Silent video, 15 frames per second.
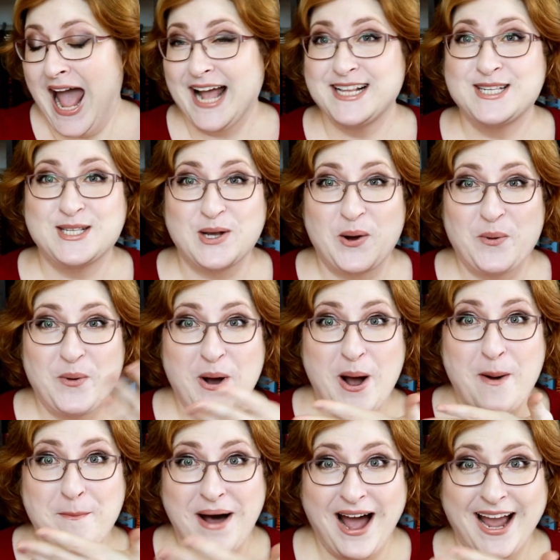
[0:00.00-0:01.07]
And so
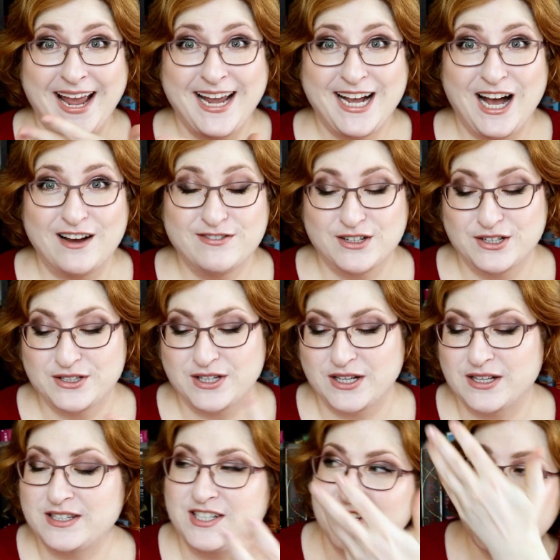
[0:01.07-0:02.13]
my cover,
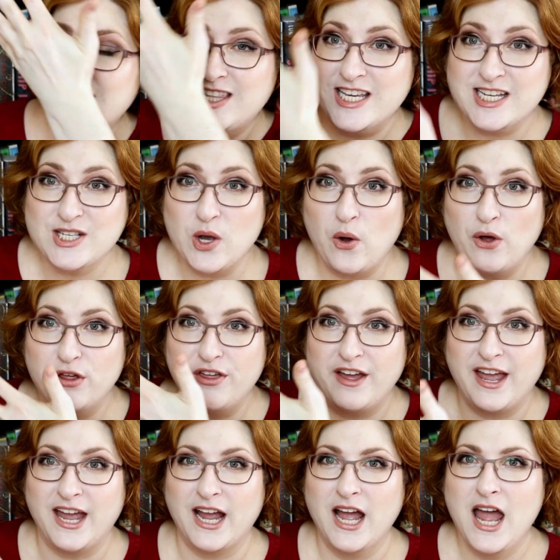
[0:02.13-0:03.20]
the, just this whole
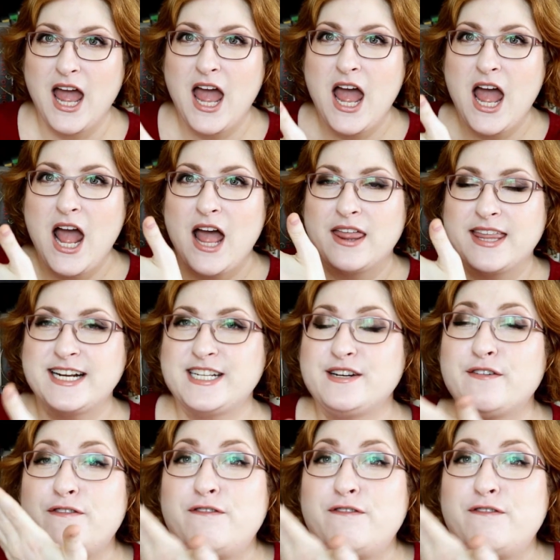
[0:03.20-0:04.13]
thing, they did a